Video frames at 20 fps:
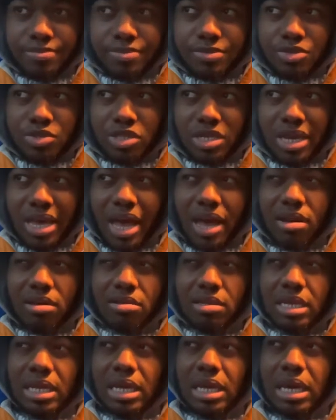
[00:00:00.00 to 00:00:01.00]
you should
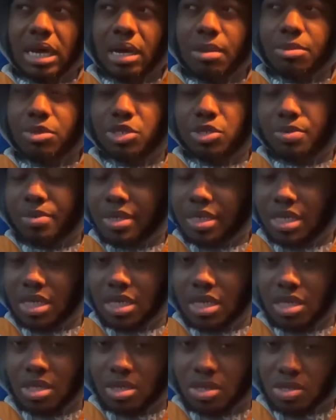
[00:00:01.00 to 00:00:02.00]
calculate how much
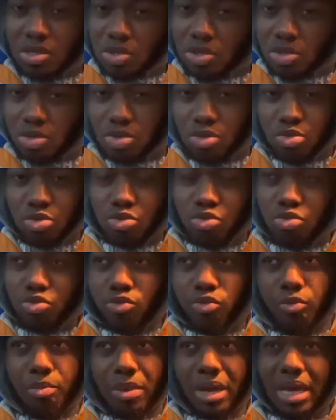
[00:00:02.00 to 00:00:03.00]
money
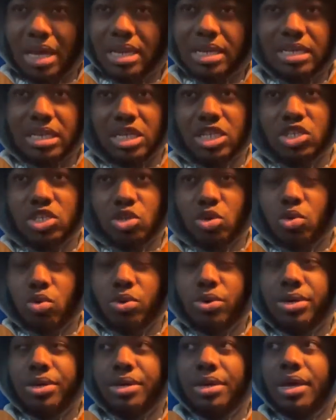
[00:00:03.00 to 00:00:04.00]
you've made in each
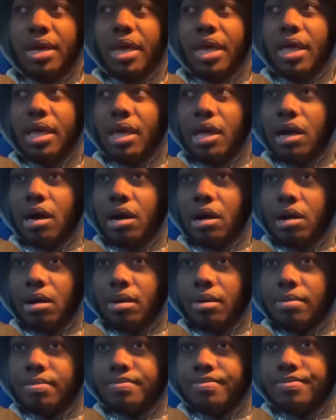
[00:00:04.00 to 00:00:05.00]
quarter.
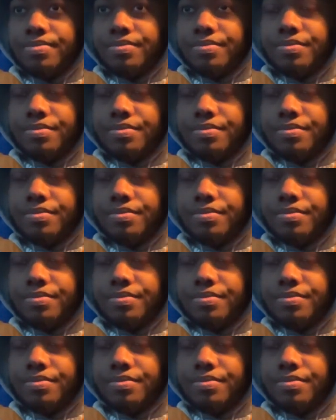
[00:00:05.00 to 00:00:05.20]
Um,